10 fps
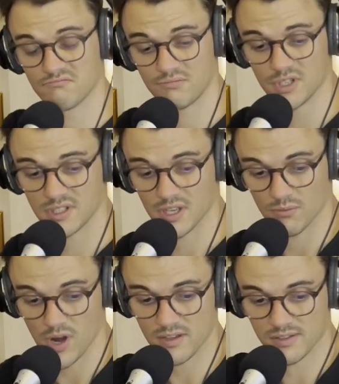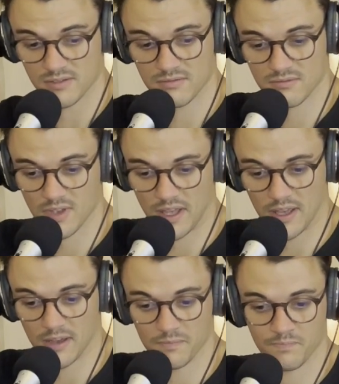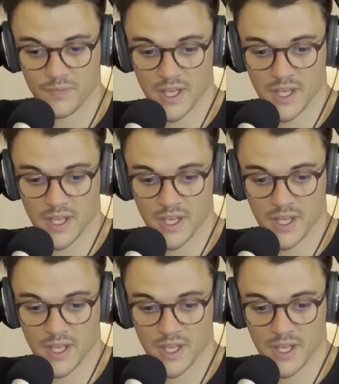pretty deep race. I